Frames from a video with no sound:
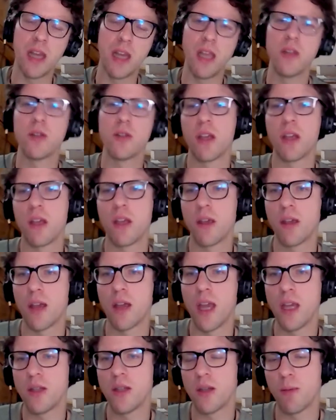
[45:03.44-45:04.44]

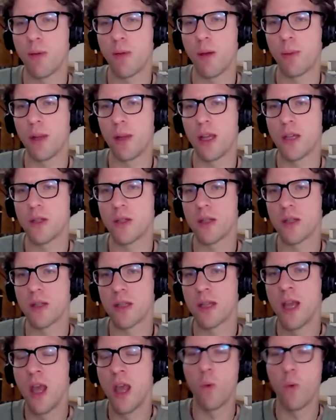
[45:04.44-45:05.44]
aging populations,
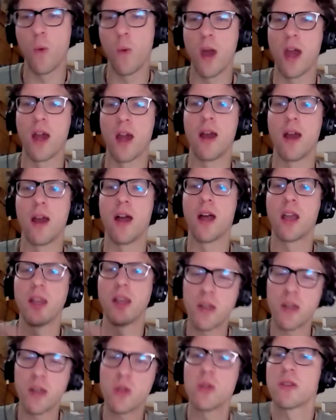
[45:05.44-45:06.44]
where a
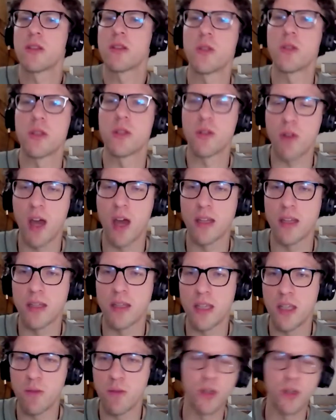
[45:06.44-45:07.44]
condition such as dry eye
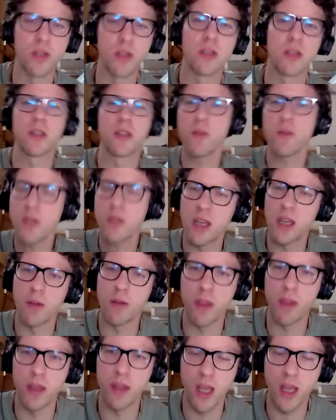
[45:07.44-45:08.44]
disease, which is associated
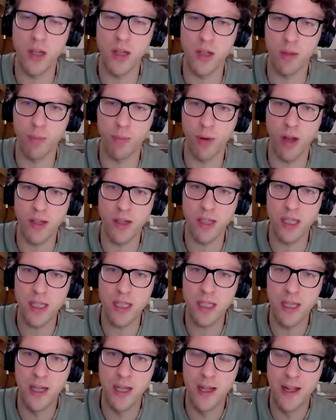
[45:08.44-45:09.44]
with an aging
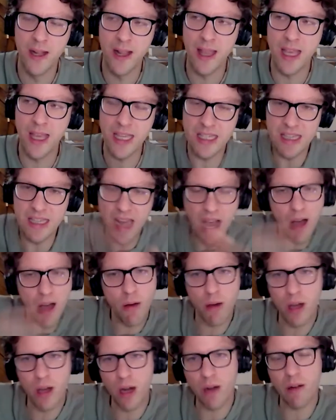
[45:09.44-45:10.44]
process, is now
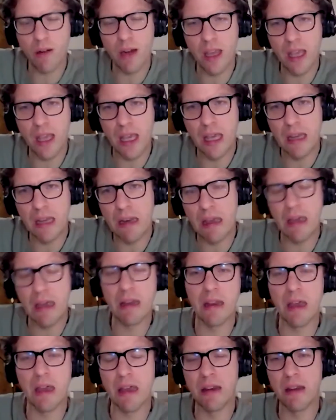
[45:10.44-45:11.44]
occurring in
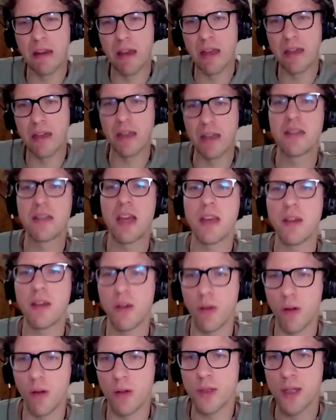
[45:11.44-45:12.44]
a
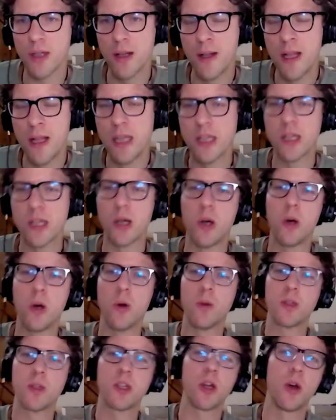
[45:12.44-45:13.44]
10-year-old.
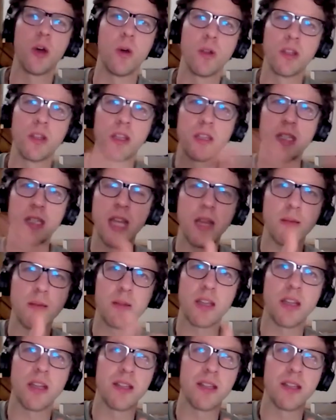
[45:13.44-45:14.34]
So the same